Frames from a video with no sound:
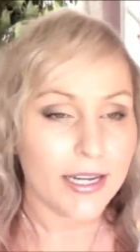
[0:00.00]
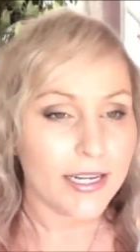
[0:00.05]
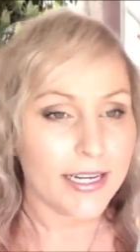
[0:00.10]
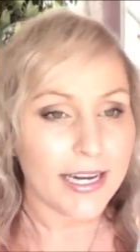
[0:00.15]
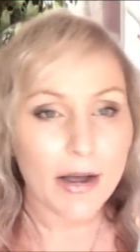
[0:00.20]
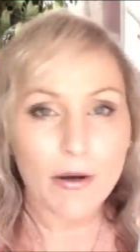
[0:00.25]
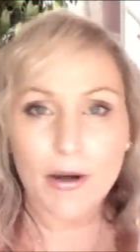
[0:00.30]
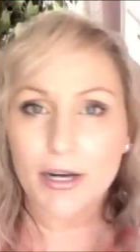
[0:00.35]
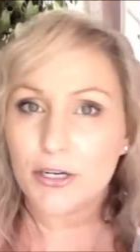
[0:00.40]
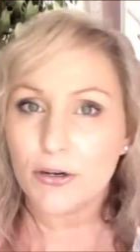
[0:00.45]

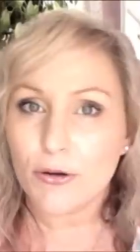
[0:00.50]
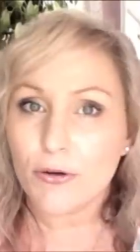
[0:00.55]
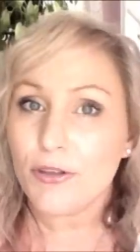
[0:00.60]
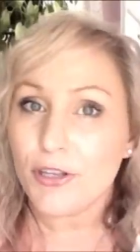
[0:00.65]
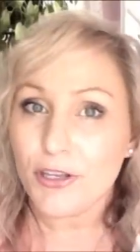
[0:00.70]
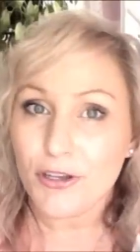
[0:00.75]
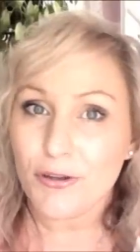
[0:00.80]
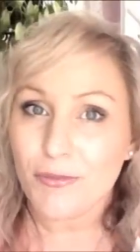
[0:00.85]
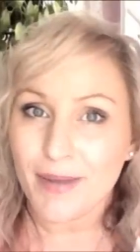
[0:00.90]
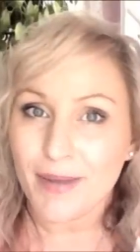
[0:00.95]
Now, I know
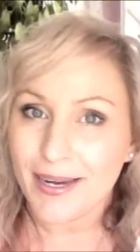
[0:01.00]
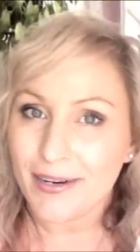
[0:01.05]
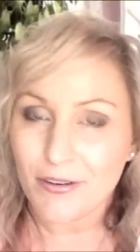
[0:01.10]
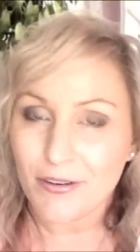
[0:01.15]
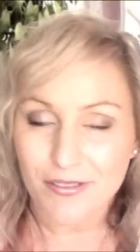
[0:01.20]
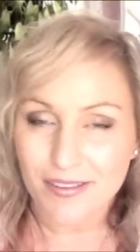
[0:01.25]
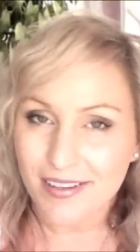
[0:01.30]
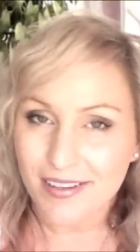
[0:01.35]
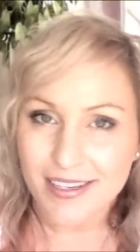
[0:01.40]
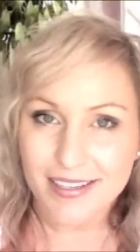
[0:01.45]
that you may
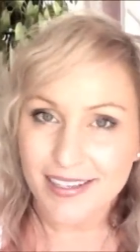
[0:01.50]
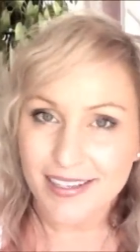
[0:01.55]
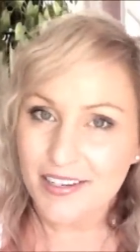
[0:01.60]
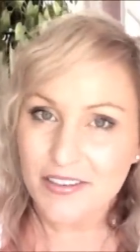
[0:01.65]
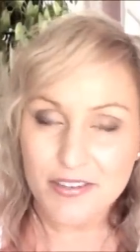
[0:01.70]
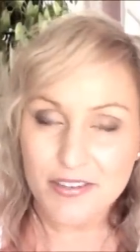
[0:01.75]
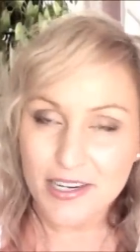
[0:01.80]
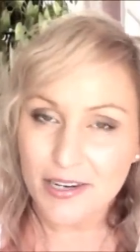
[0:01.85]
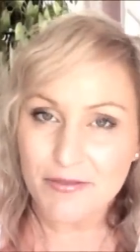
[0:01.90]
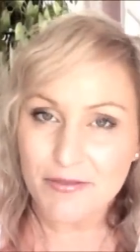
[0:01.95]
not think that
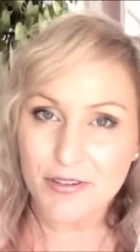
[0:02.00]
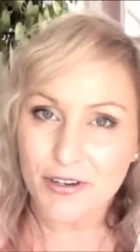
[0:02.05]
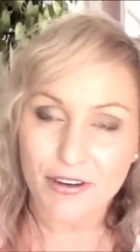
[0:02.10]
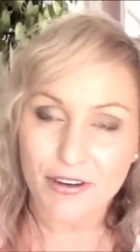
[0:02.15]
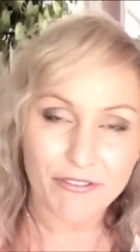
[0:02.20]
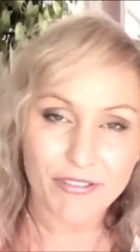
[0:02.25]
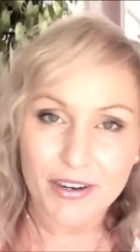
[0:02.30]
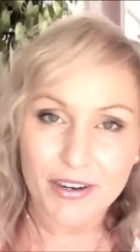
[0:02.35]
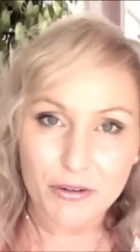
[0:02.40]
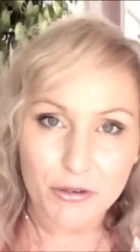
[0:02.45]
you've come very
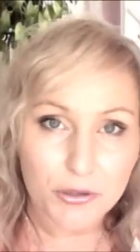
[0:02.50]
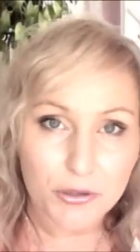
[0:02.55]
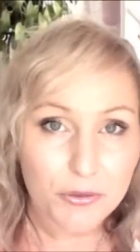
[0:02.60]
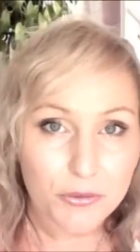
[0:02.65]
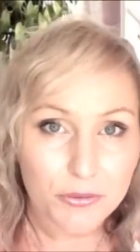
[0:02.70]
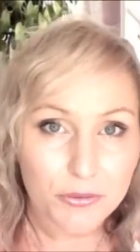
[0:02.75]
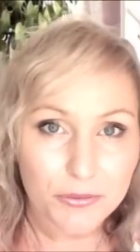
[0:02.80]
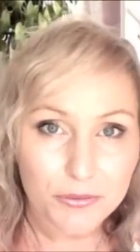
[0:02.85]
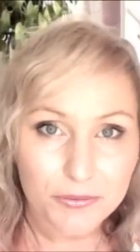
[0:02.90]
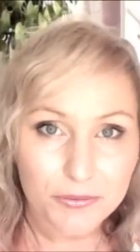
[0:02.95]
far at
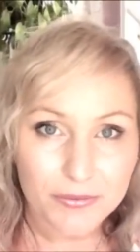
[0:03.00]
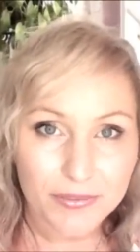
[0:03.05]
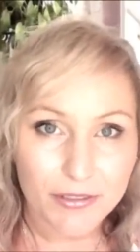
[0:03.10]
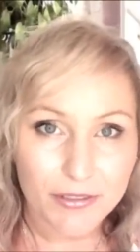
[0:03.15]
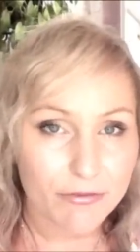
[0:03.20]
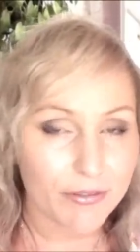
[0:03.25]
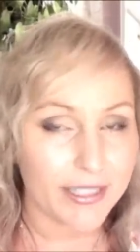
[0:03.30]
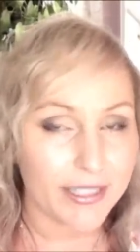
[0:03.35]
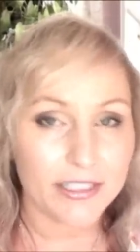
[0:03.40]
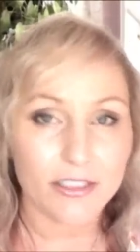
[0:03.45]
all. In
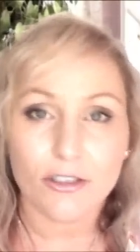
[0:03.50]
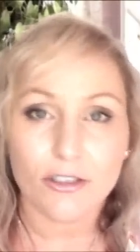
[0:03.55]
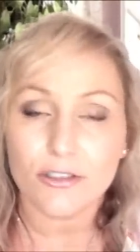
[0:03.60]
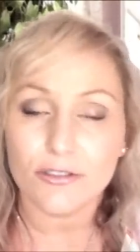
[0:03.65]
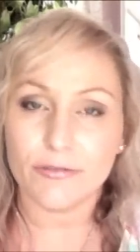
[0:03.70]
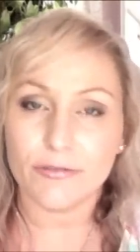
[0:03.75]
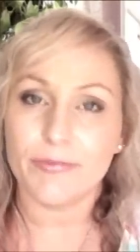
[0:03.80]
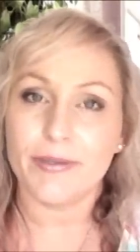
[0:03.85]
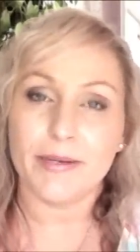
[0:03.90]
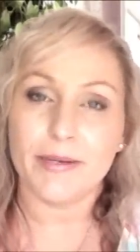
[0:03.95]
fact, a lot
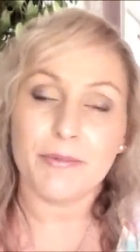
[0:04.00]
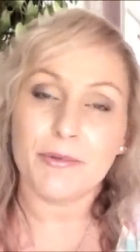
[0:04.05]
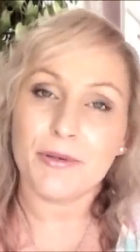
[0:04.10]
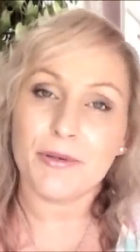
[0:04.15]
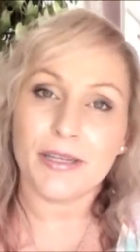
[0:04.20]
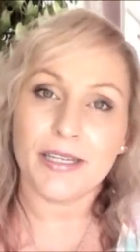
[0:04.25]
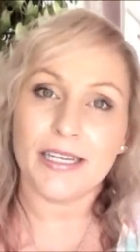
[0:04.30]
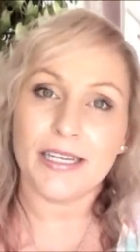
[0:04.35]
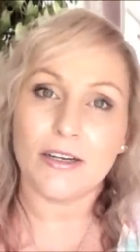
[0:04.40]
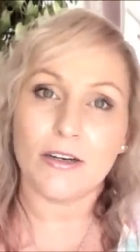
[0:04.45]
of people
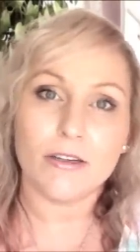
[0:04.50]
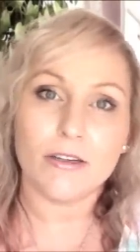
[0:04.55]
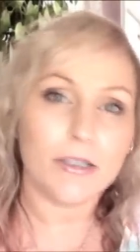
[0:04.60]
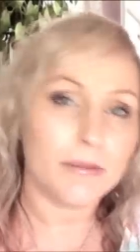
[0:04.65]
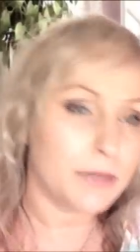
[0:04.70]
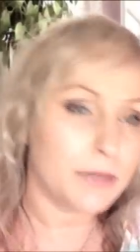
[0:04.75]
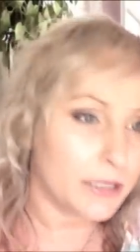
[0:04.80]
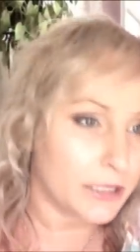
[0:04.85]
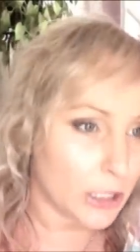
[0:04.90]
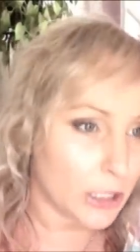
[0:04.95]
think, oh,
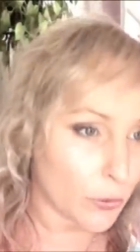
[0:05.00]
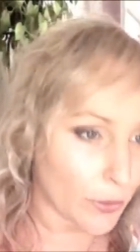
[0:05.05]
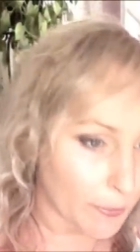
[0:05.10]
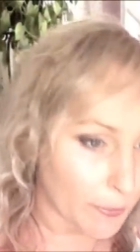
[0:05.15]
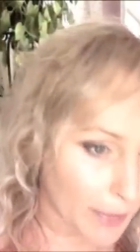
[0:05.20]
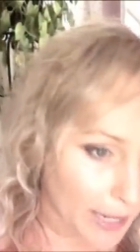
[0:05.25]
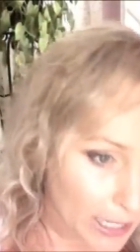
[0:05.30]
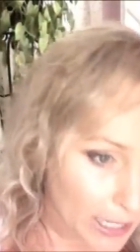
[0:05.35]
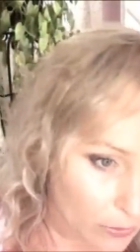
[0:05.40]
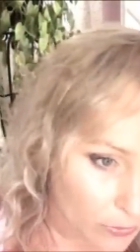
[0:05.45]
I'm just going
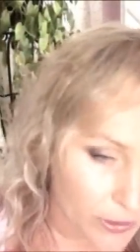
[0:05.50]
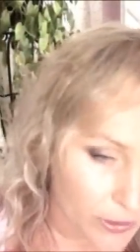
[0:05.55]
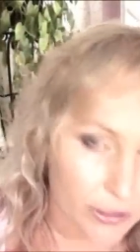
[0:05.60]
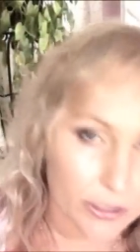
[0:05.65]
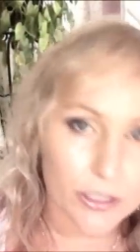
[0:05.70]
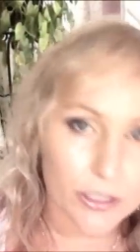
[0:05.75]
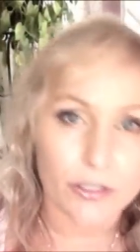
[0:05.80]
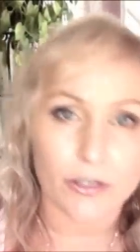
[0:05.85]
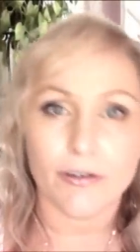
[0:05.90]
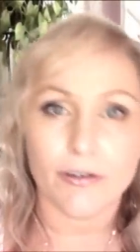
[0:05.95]
backwards,
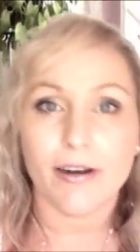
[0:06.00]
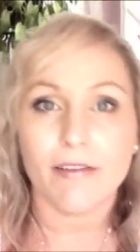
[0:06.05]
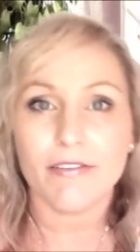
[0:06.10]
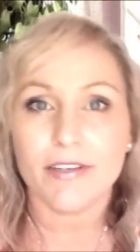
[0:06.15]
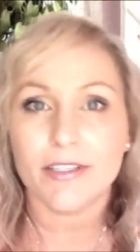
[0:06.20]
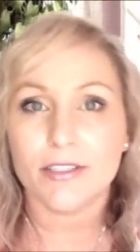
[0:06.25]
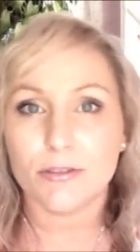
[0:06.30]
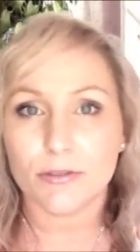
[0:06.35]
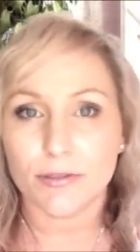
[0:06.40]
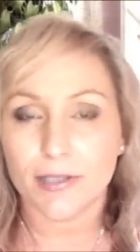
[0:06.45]
you know,
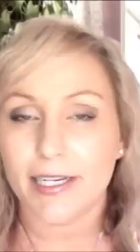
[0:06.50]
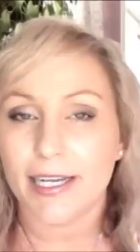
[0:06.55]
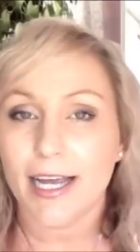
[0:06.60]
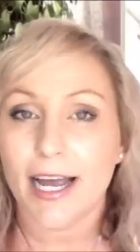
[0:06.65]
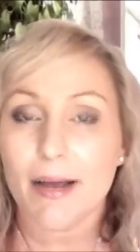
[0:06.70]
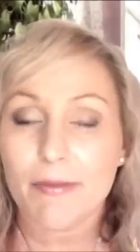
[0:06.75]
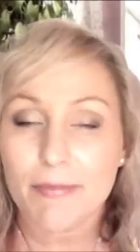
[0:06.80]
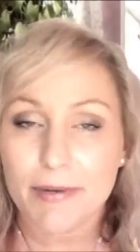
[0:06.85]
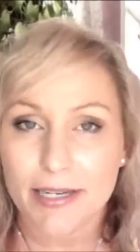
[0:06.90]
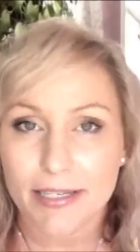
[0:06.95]
nothing's really
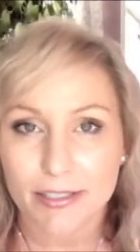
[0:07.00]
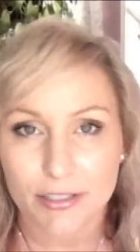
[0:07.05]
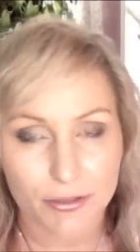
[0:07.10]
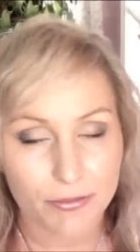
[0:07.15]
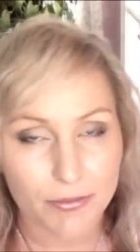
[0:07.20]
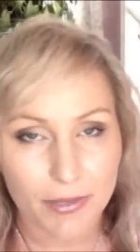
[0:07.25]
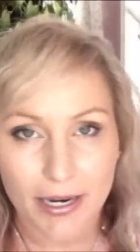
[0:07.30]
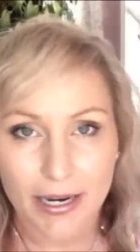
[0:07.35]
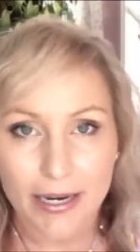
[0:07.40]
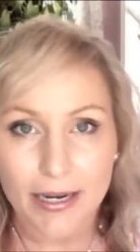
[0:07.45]
happening to
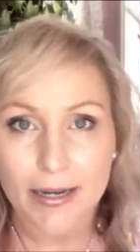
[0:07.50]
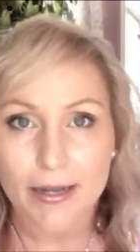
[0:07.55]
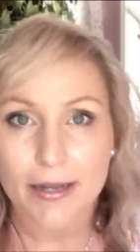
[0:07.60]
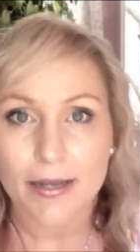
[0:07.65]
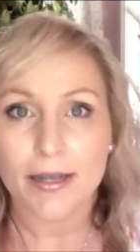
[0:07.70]
me.